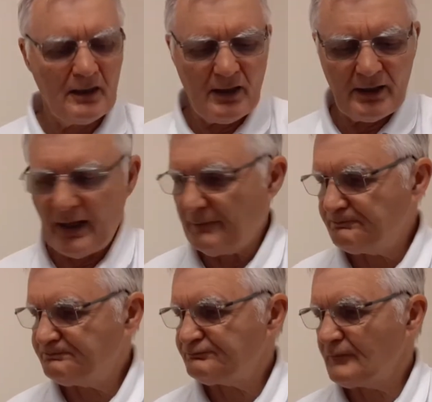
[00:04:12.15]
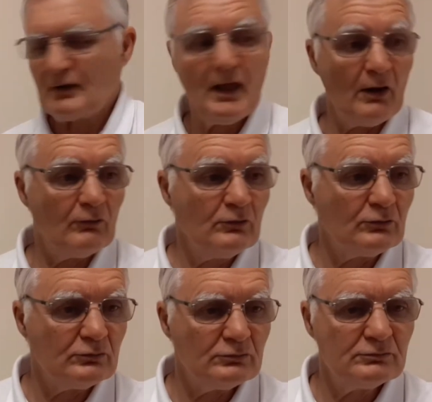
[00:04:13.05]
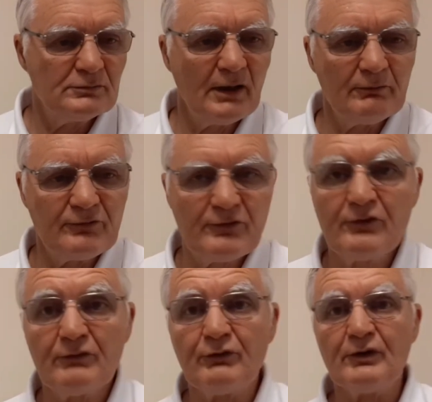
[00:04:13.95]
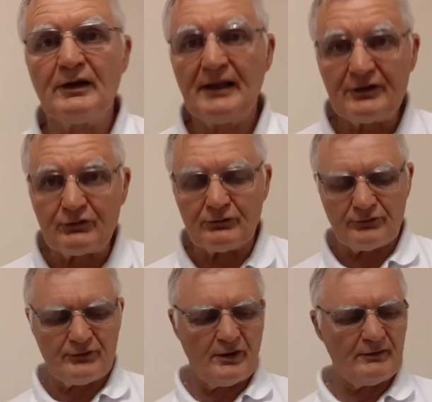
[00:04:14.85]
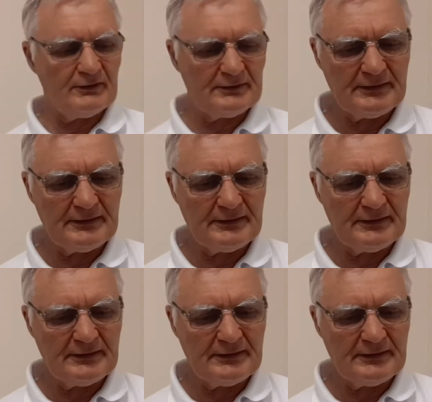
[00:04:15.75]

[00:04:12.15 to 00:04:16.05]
Okay, now, that was to do with all the electrical side of it.